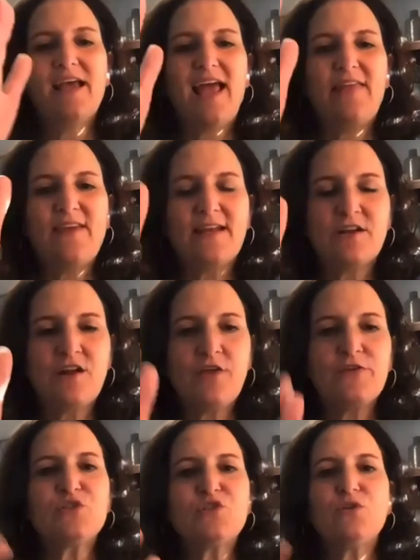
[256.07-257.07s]
and then
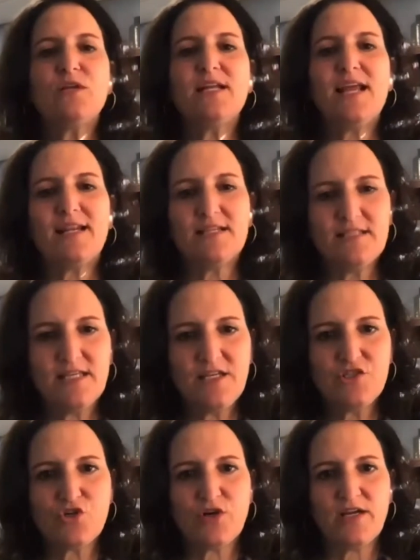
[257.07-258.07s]
another student and a
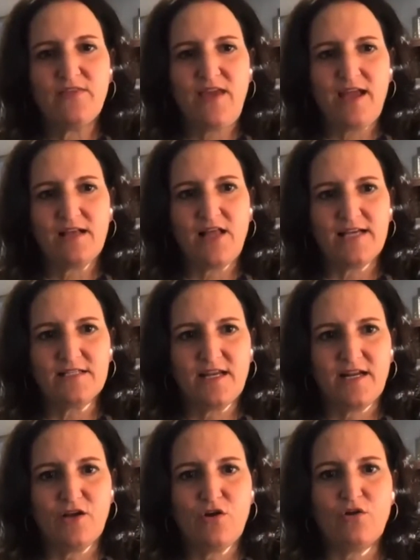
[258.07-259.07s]
teacher in that class
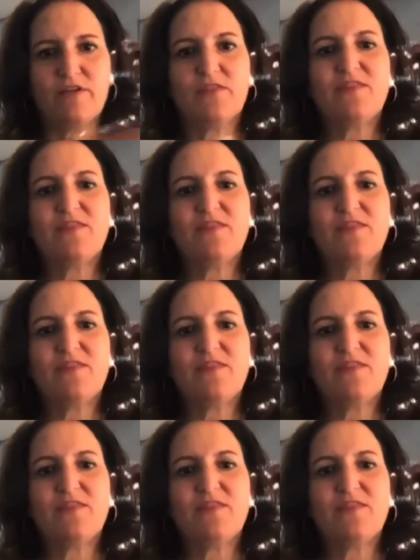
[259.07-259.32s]
getting COVID.